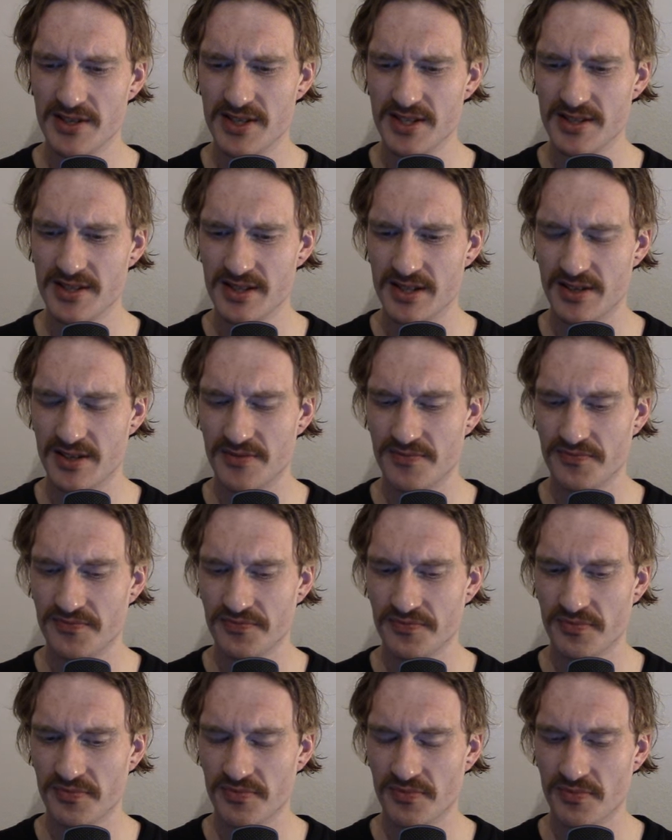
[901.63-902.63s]
isn't it?
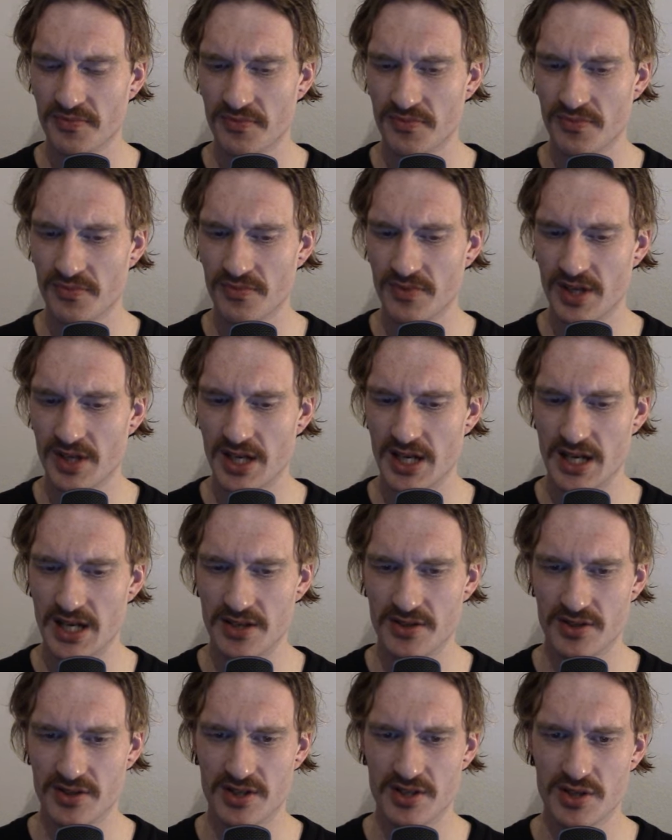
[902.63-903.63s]

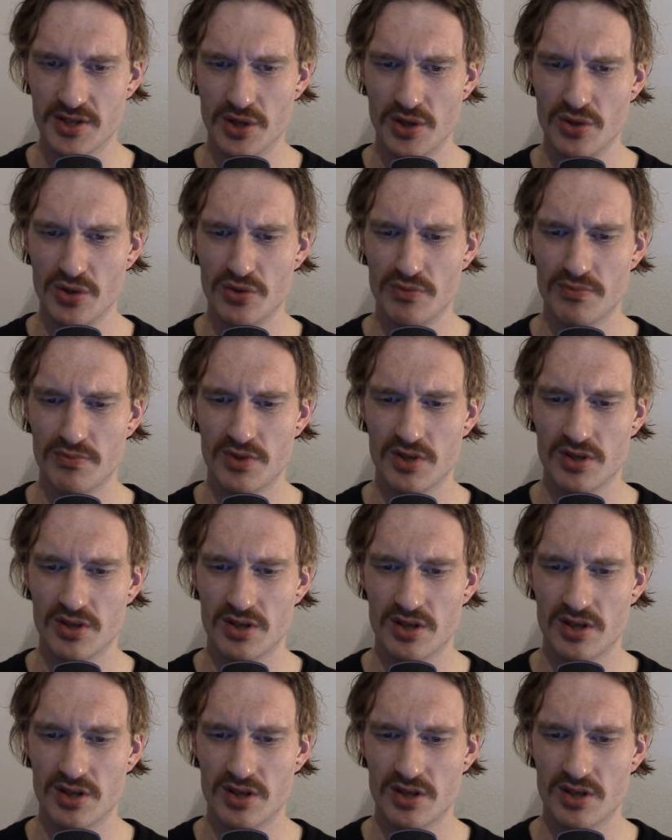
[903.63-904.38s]
So this home